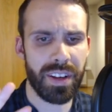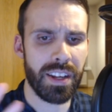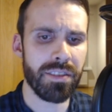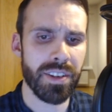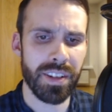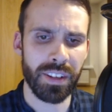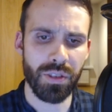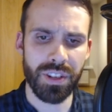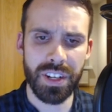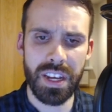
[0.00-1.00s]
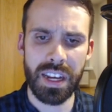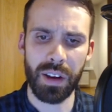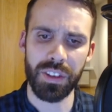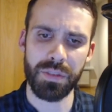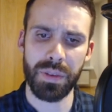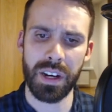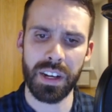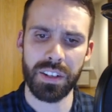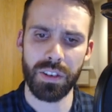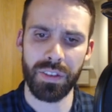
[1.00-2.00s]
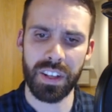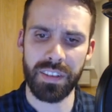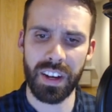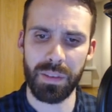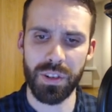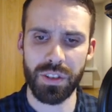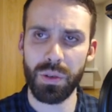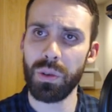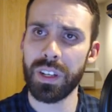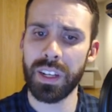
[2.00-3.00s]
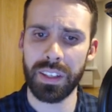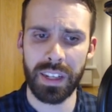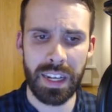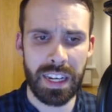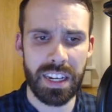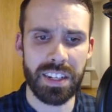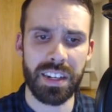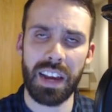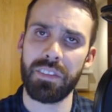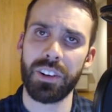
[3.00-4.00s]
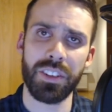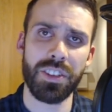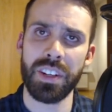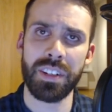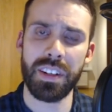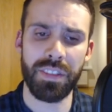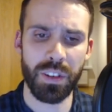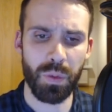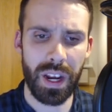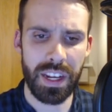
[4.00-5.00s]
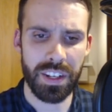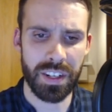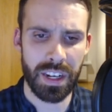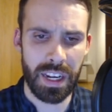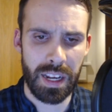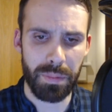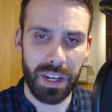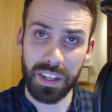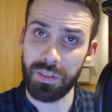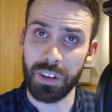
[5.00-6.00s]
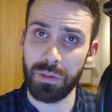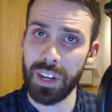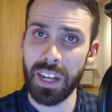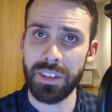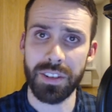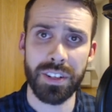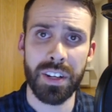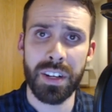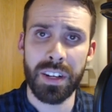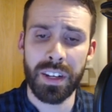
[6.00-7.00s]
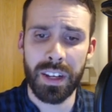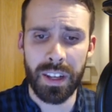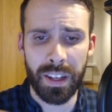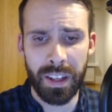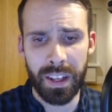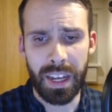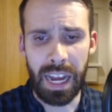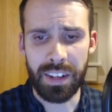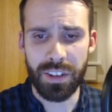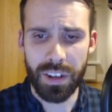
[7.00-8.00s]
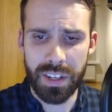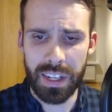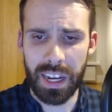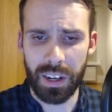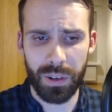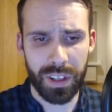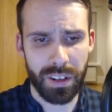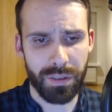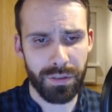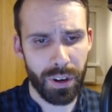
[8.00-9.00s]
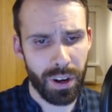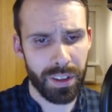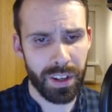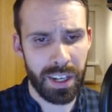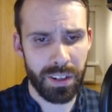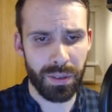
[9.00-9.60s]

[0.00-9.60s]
interesting to see how this part of the developer's toolkit is leveraged in different ways by different creators. And just like looking further into